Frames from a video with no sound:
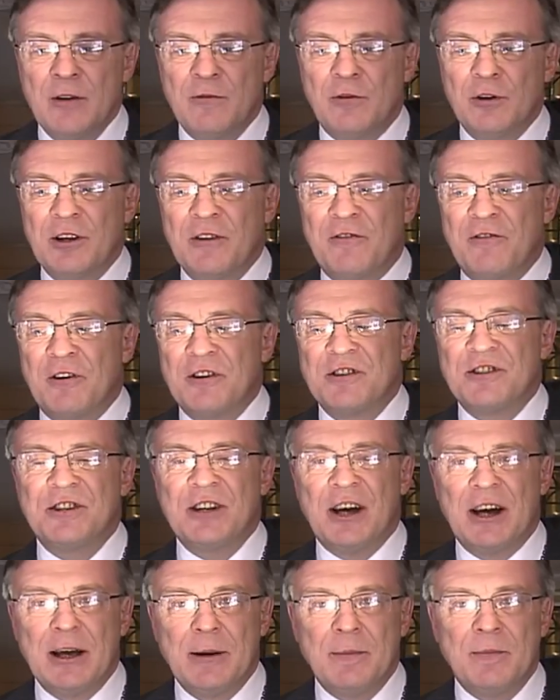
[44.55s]
For the first
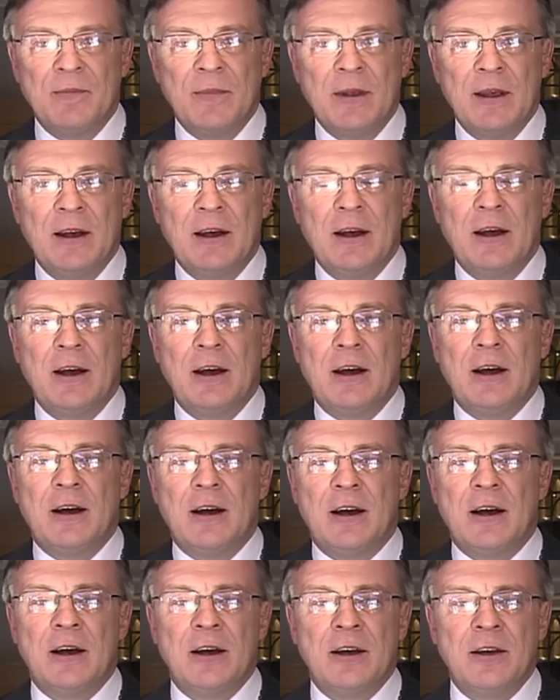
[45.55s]
time
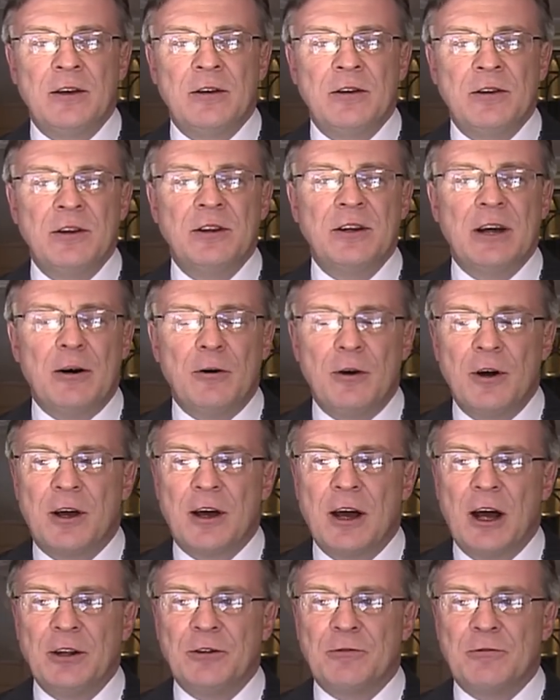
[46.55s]
uh, in our
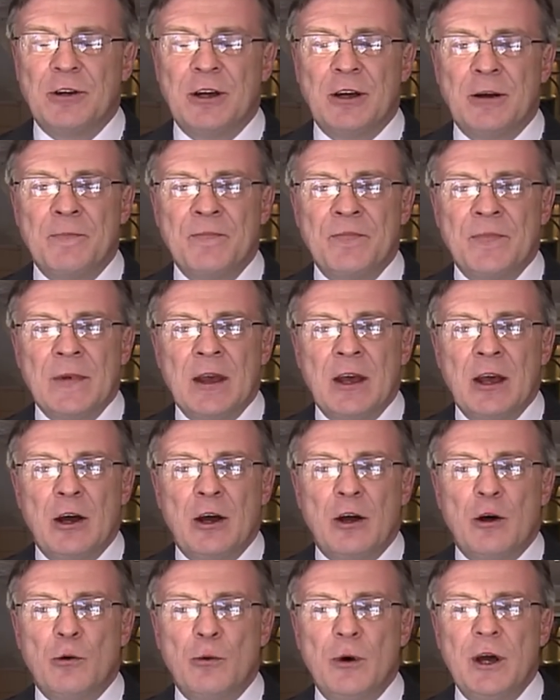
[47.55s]
country,
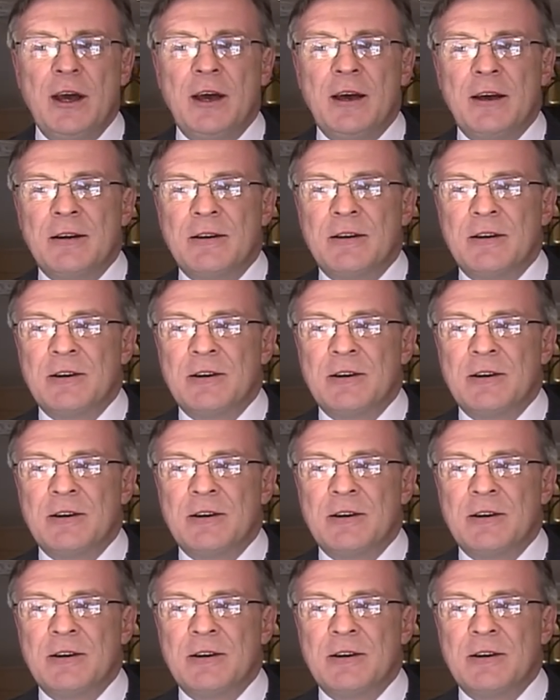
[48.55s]
we